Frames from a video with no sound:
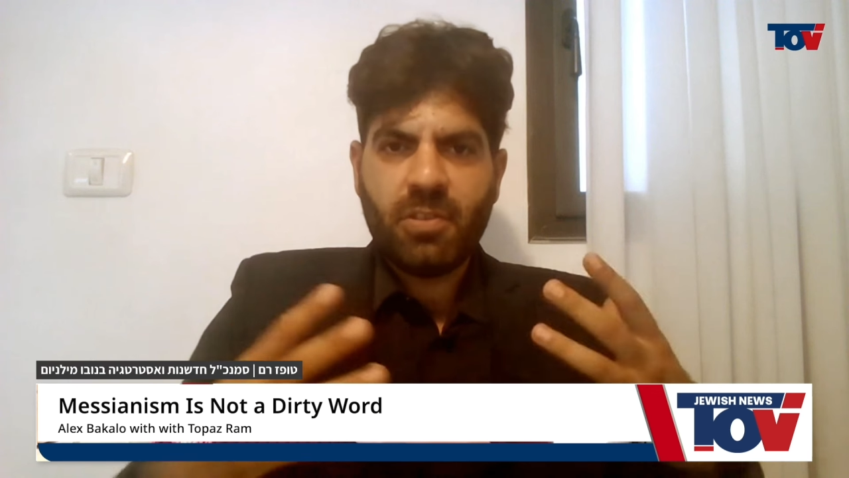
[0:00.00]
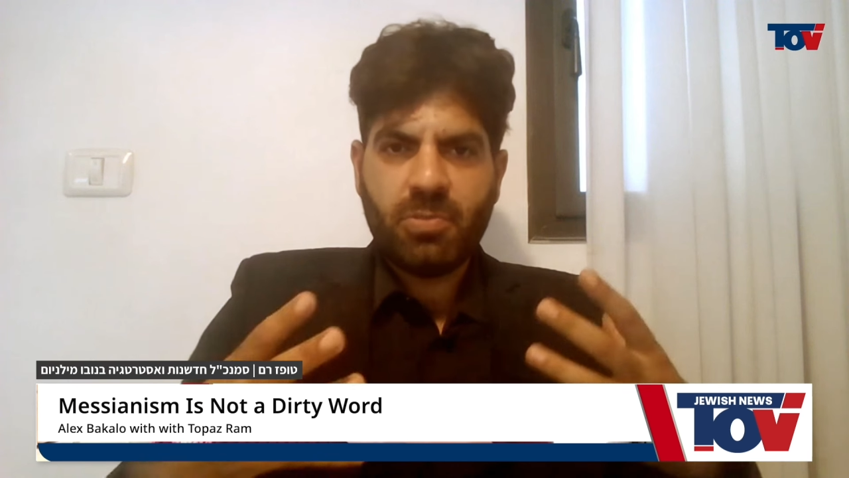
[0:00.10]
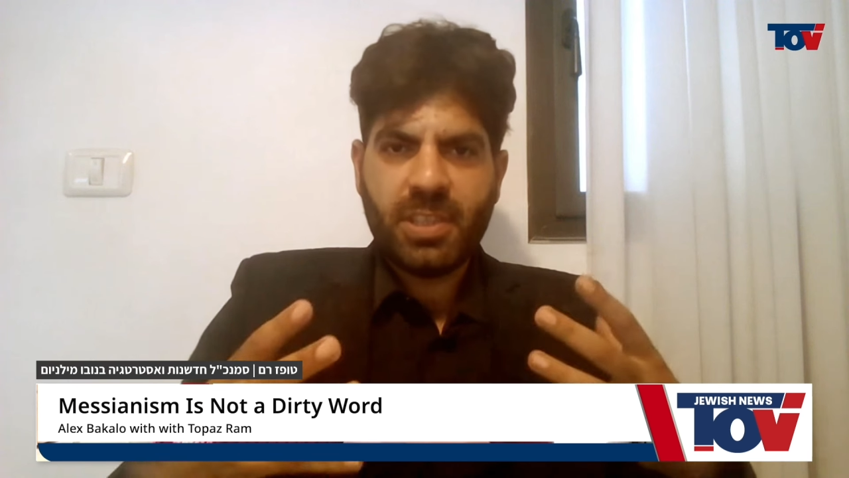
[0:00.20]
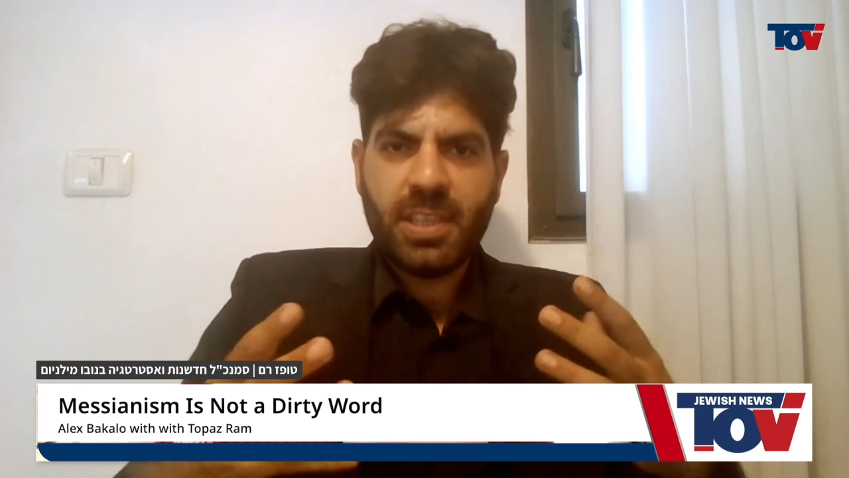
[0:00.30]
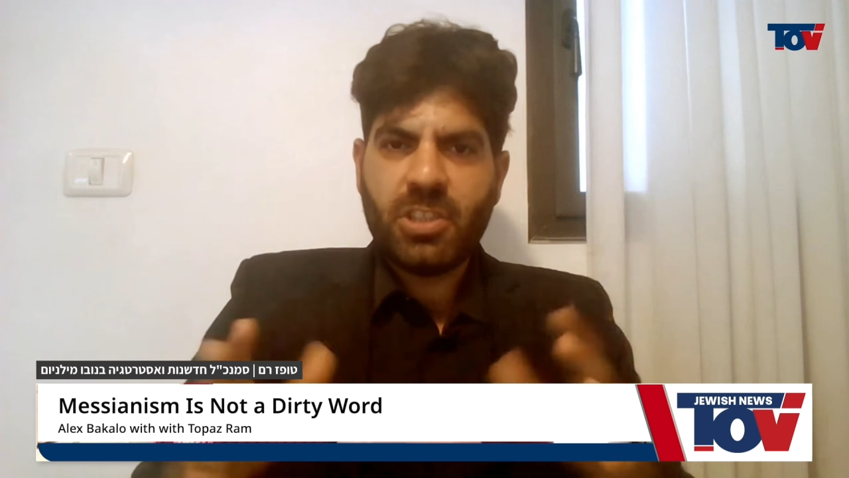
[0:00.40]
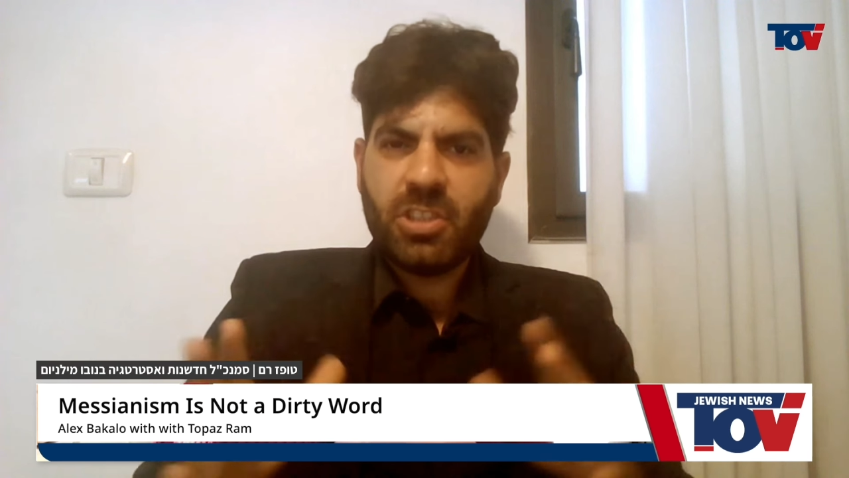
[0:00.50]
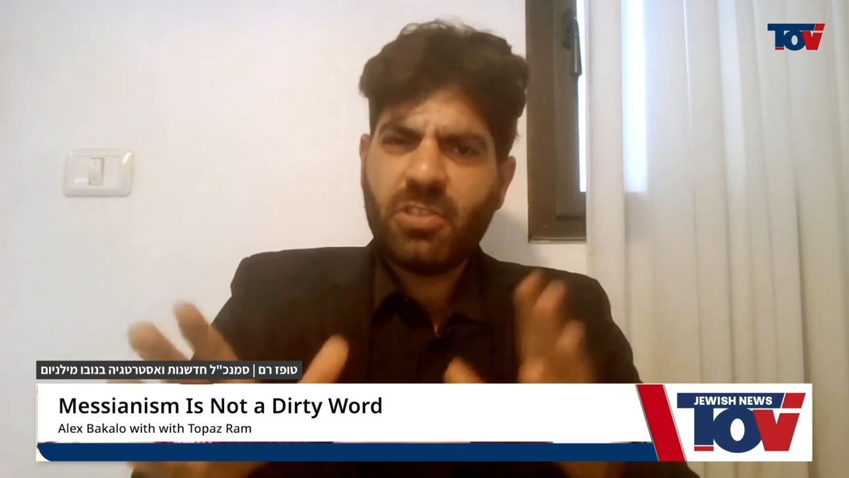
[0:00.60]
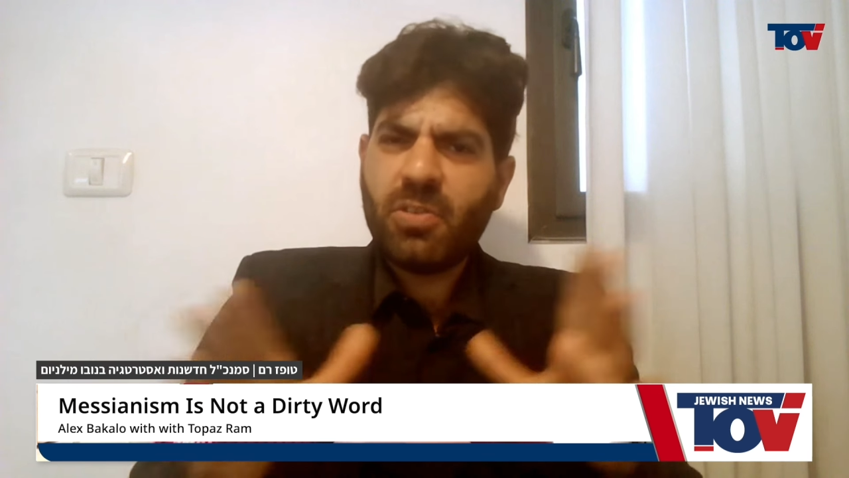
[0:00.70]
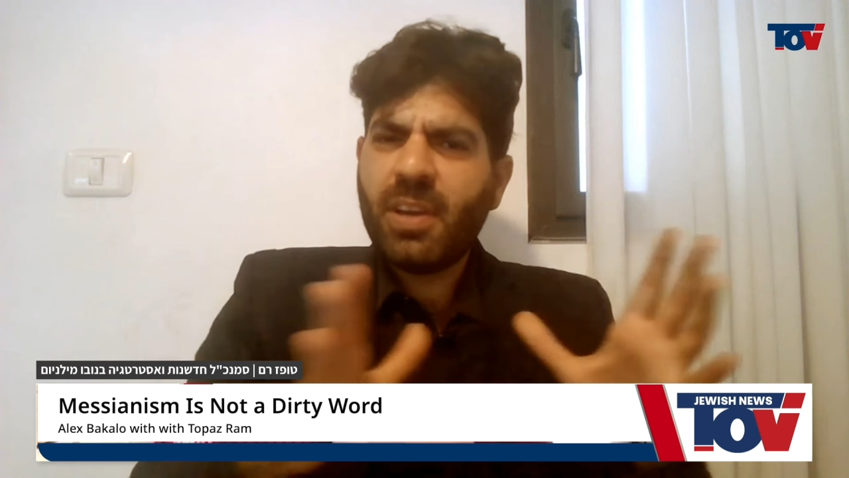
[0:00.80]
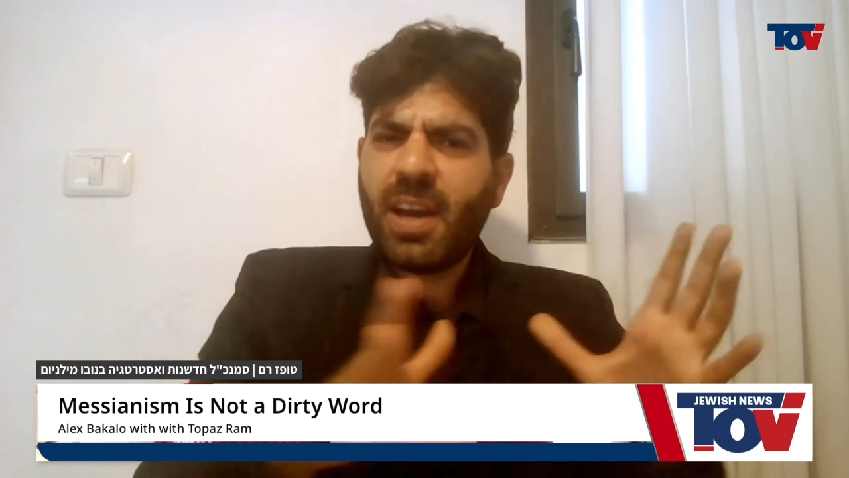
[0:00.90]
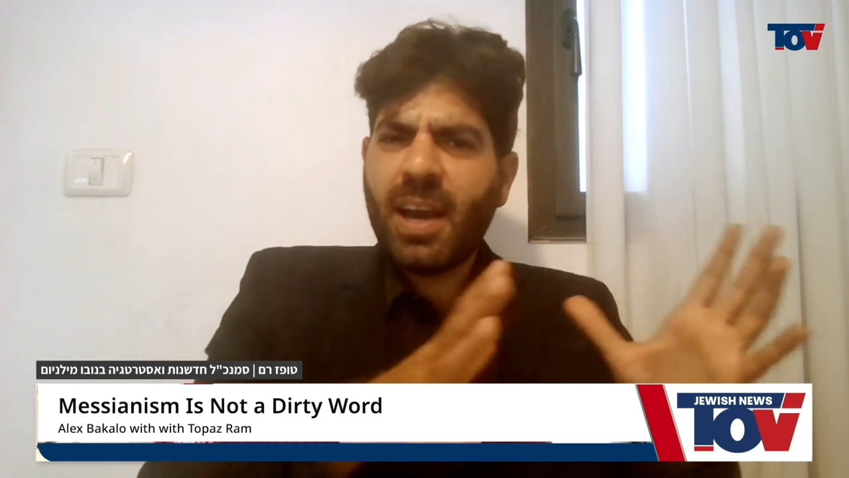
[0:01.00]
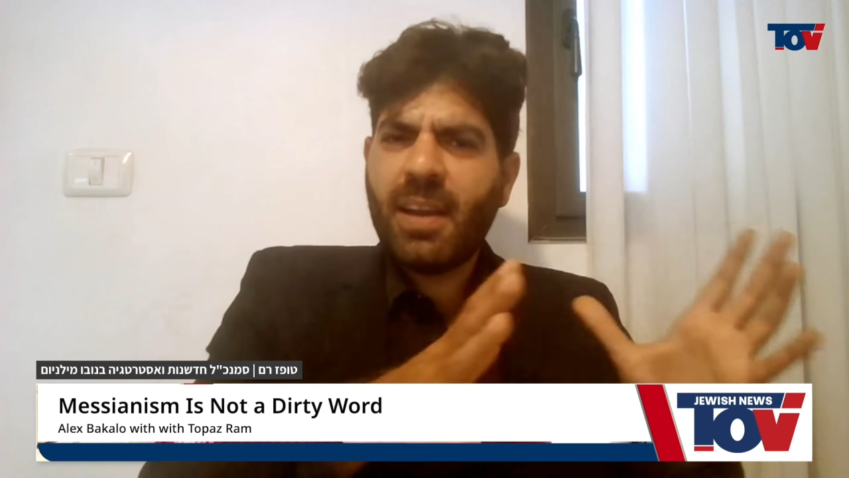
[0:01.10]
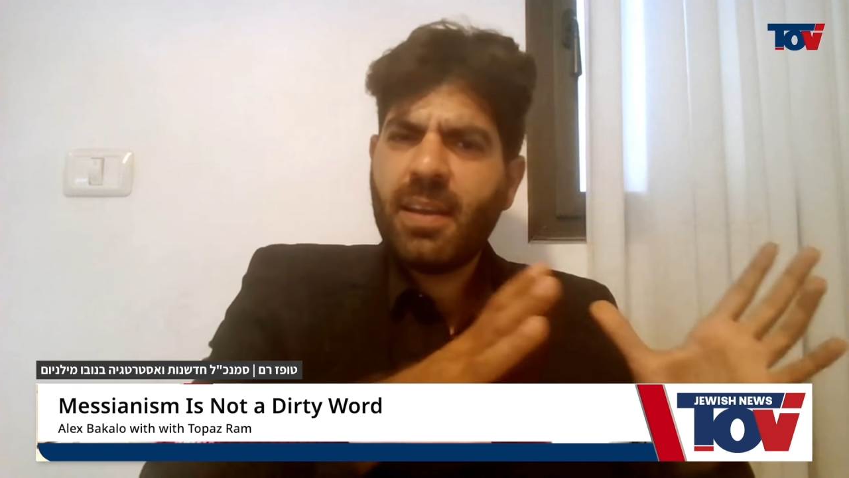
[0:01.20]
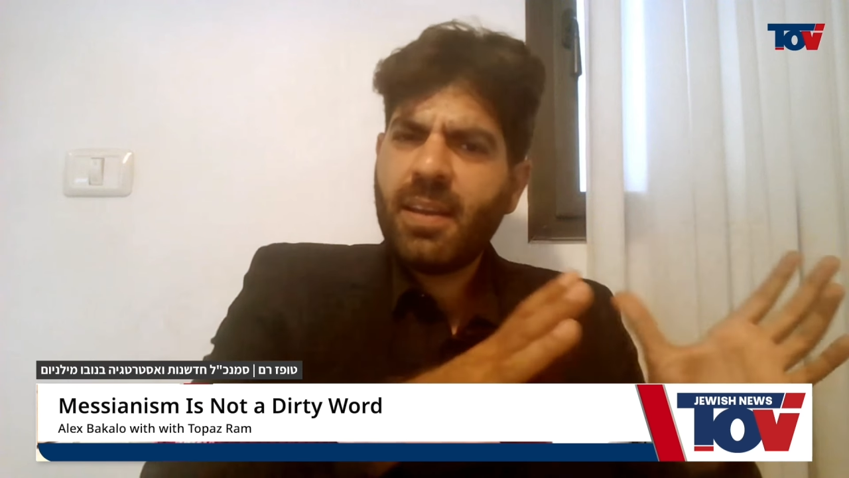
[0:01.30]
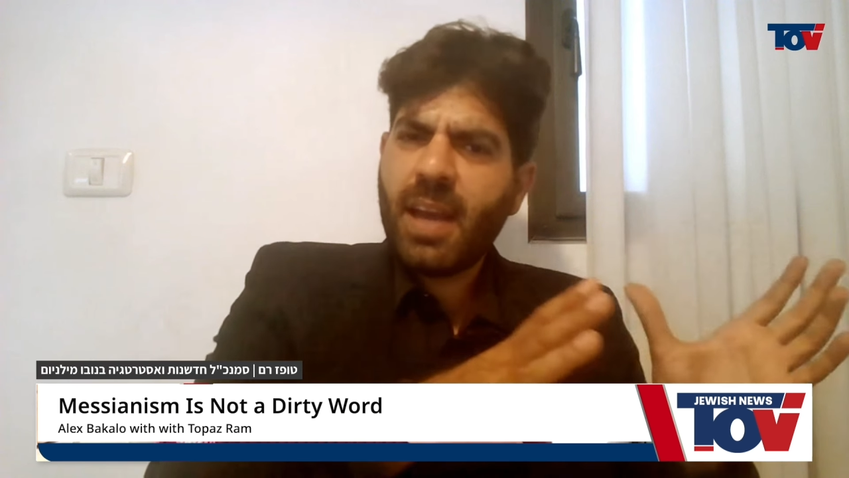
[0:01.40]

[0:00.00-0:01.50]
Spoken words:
you're religious or not.